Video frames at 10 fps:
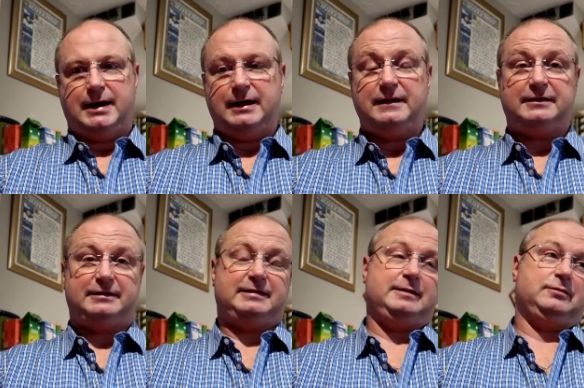And there
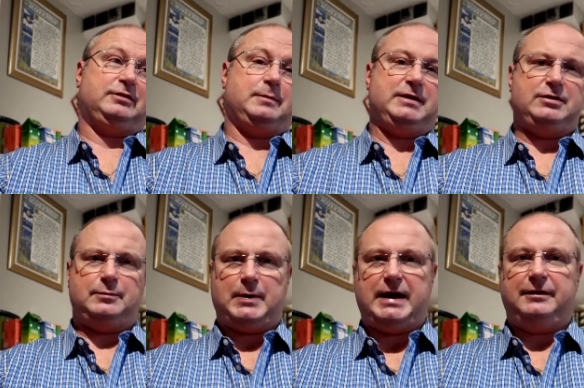seems to be
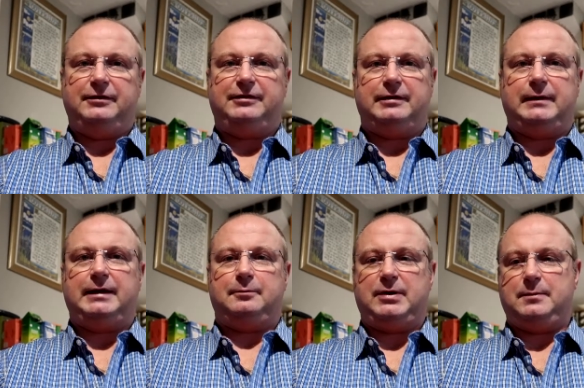new patterns to
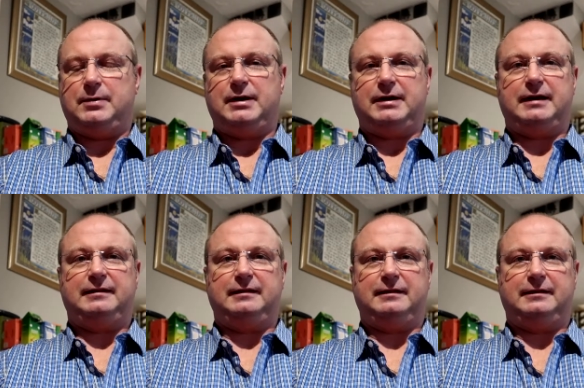it. People are
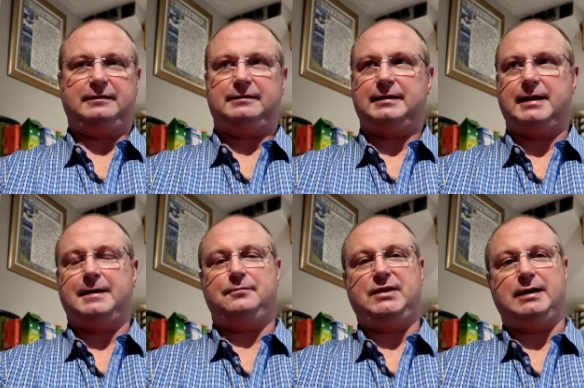getting this
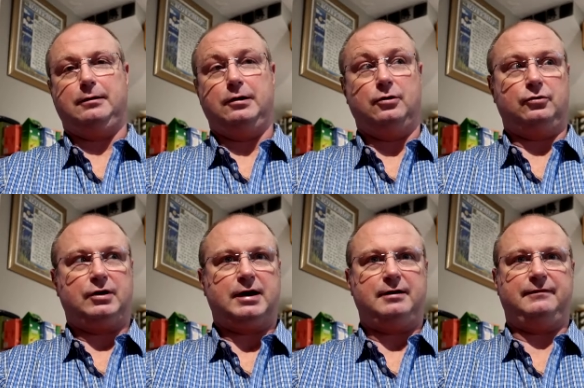um, now long
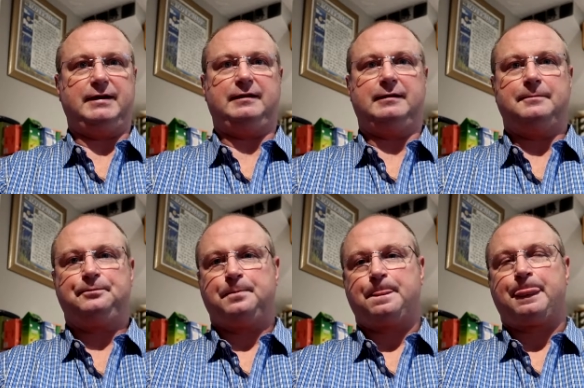COVID,
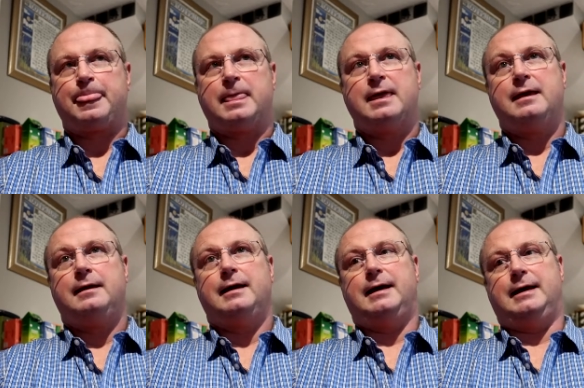
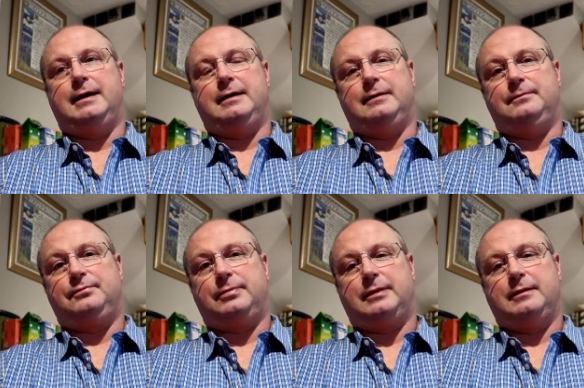
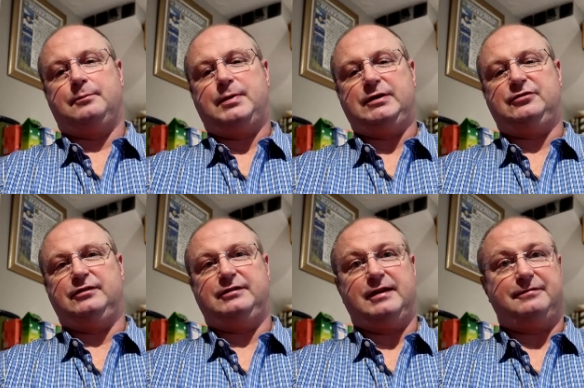um,
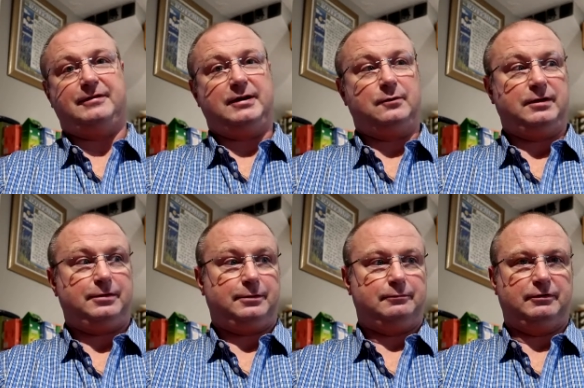patients suffering with
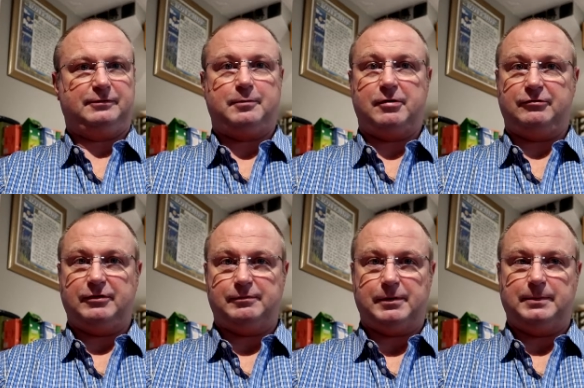
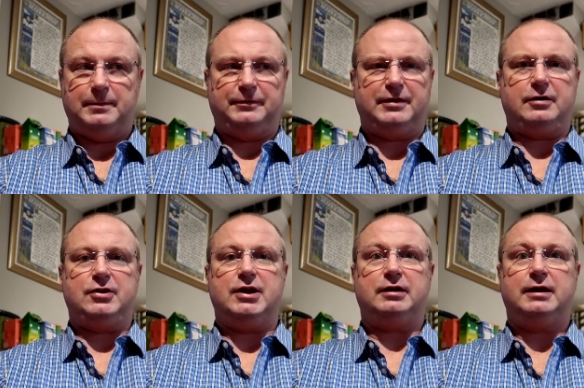respiratory problems are
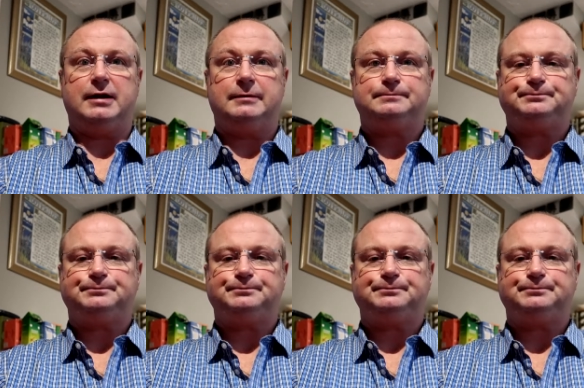younger,